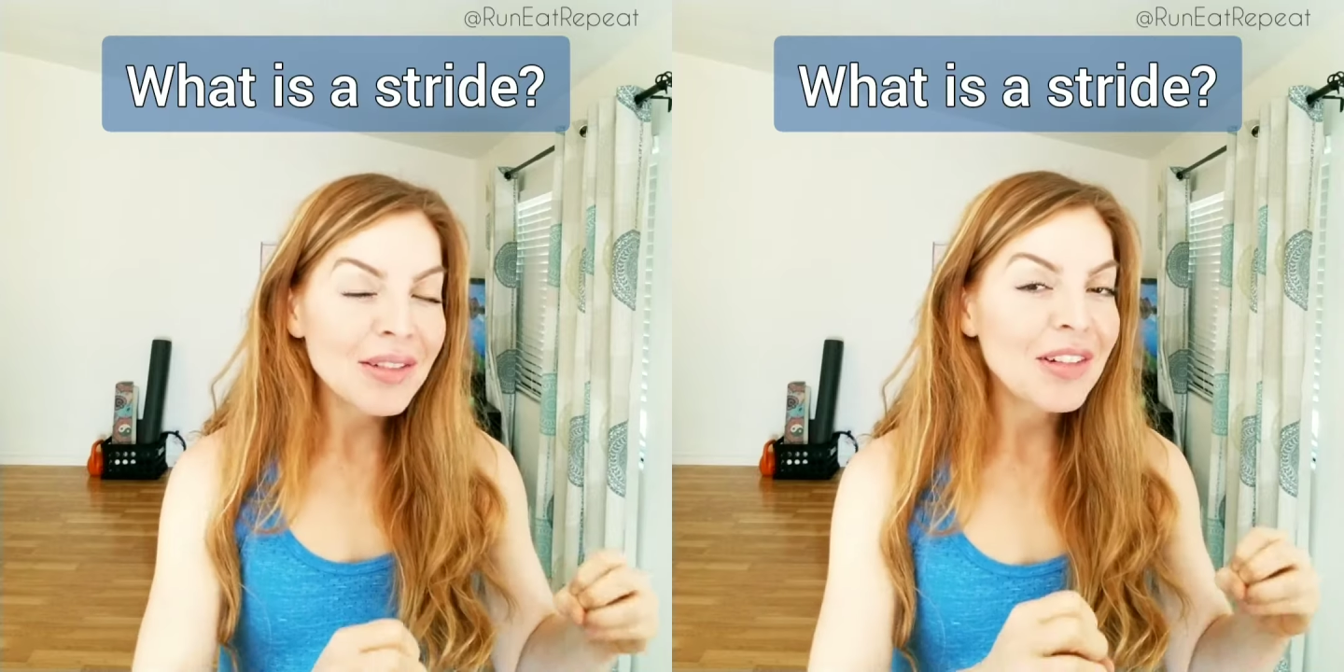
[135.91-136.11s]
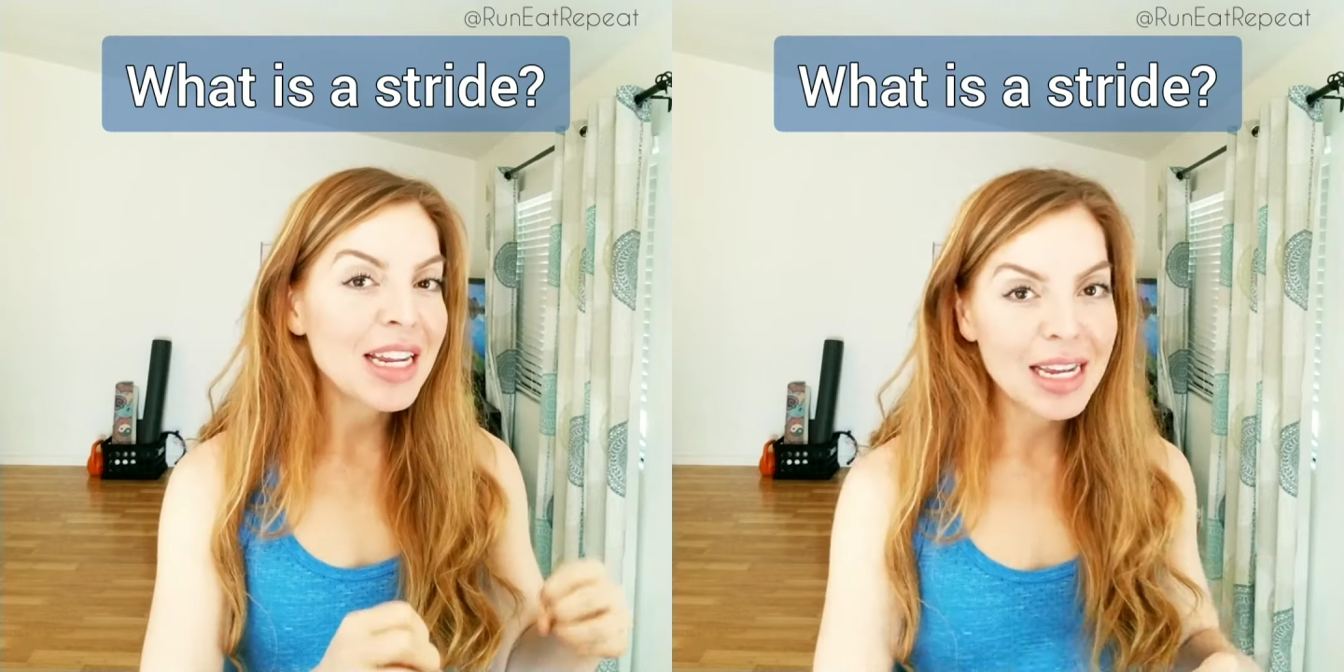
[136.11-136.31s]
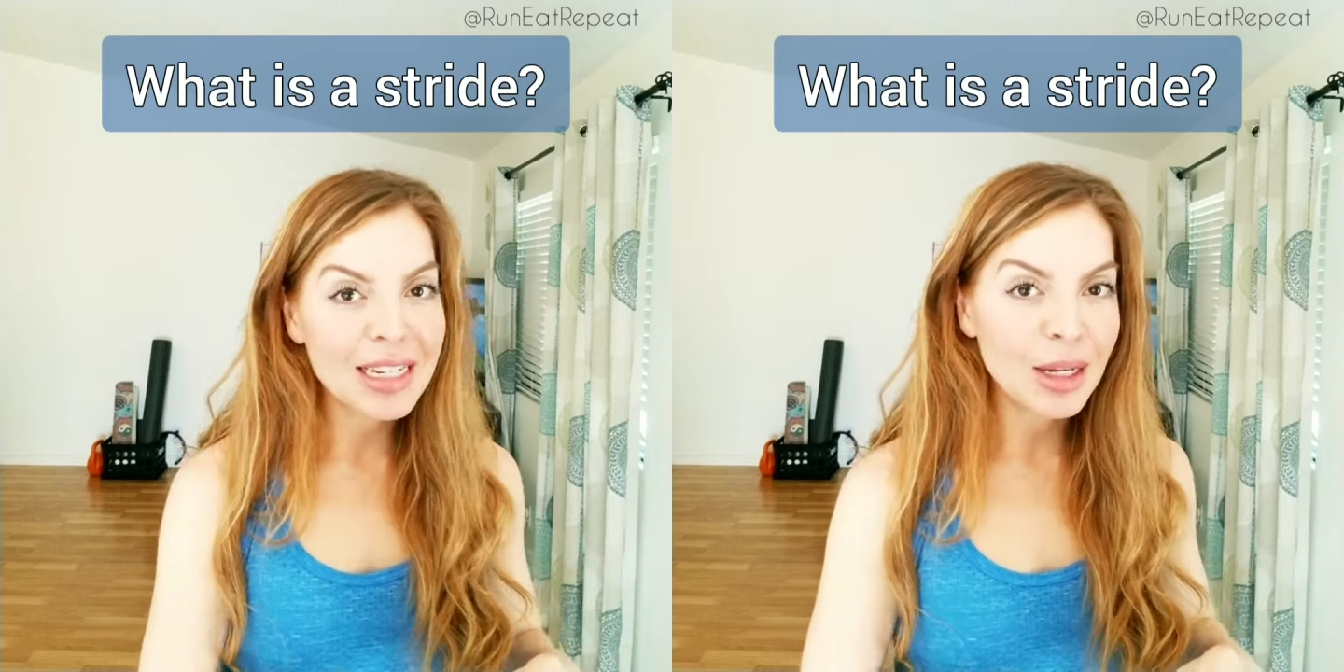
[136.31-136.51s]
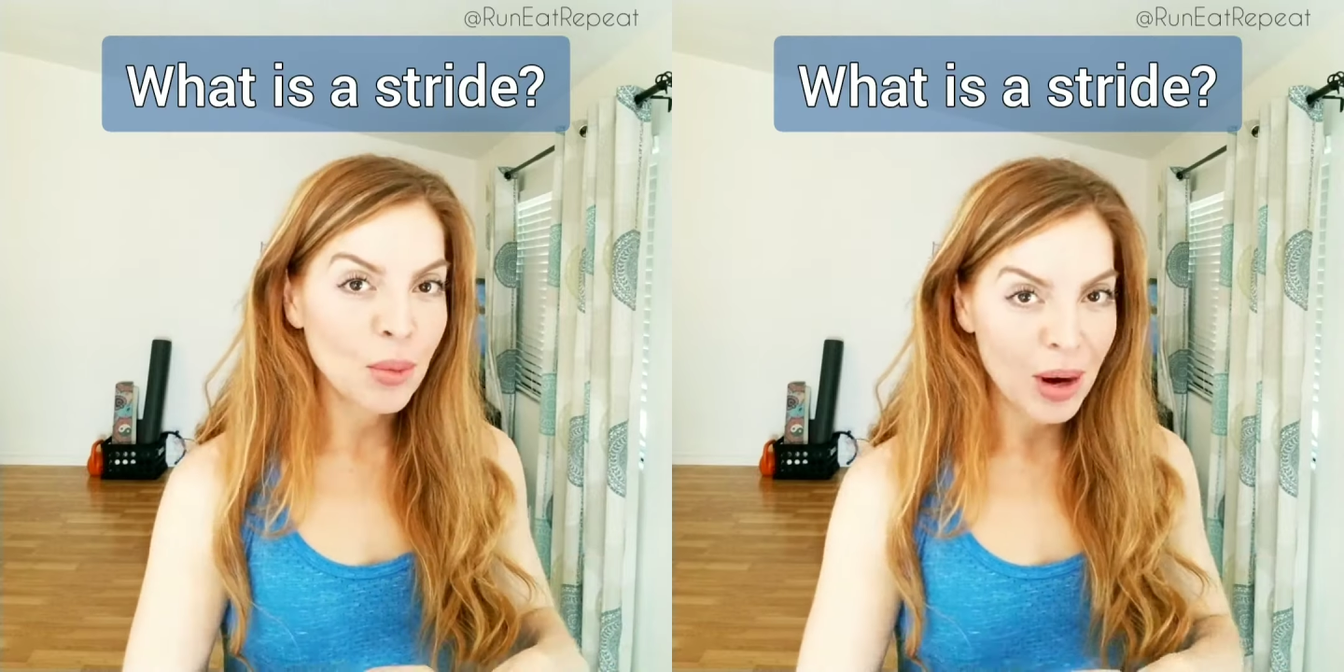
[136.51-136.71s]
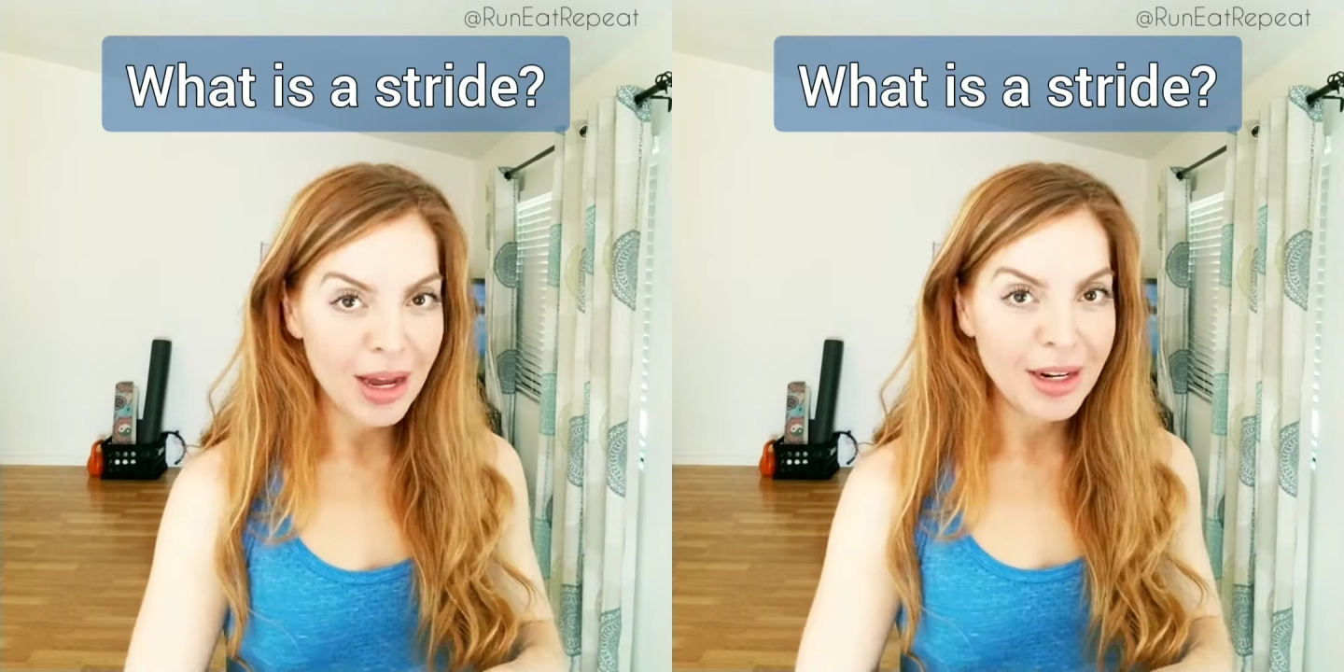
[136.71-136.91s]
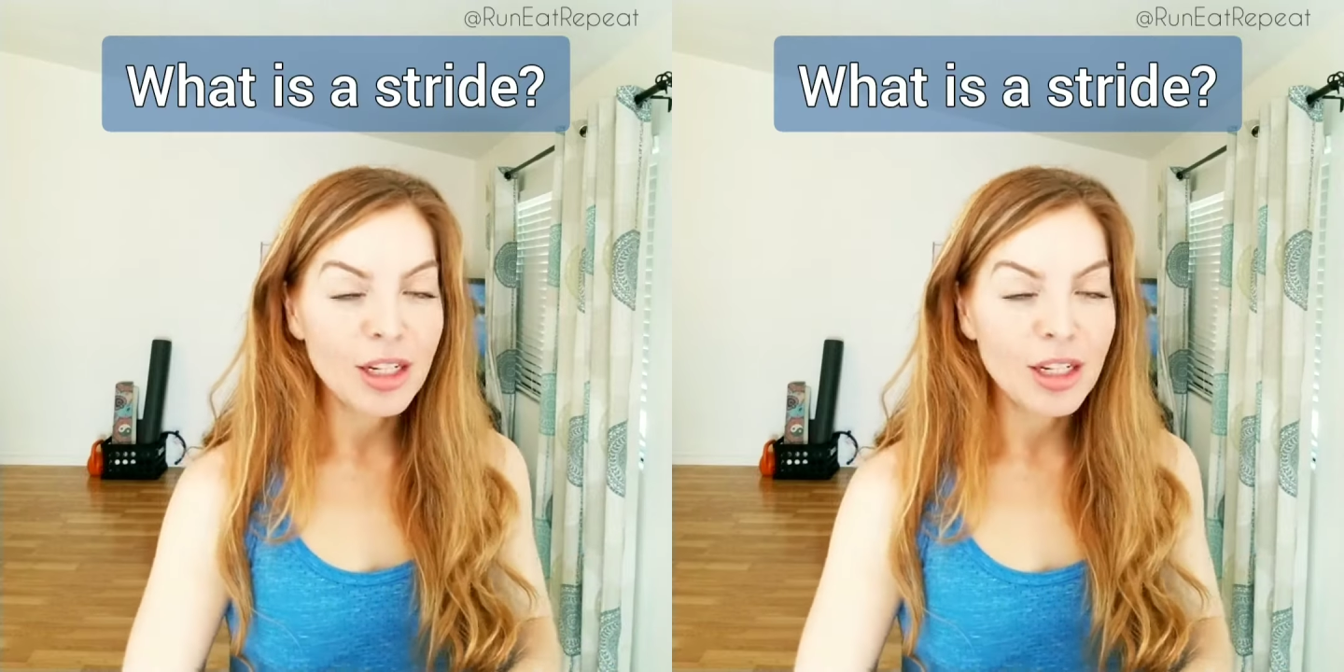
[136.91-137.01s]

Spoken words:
of an easy run.